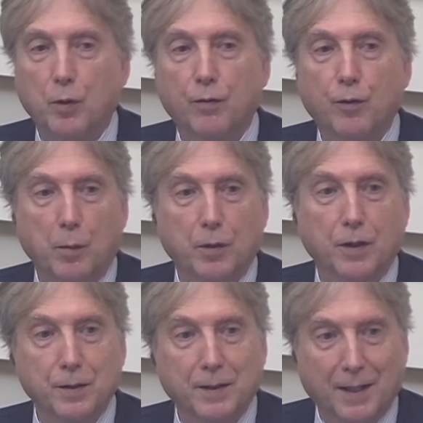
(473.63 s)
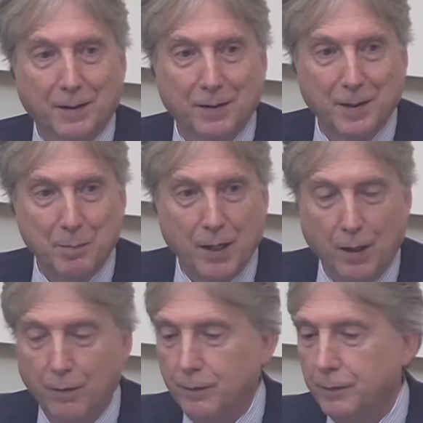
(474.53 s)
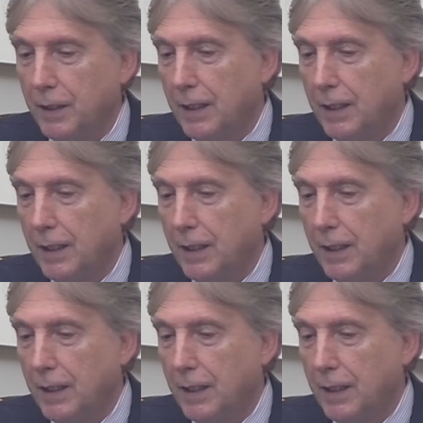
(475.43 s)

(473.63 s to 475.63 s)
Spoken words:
The farmer doesn't get the payoff.